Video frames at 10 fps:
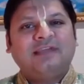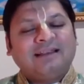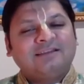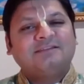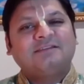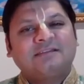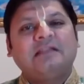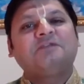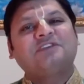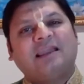That is the
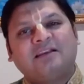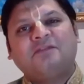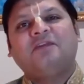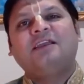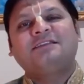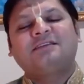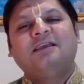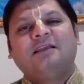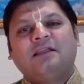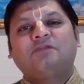self-sacrifice
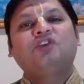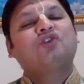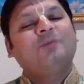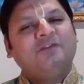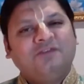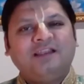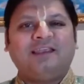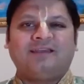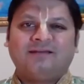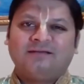that we should be willing.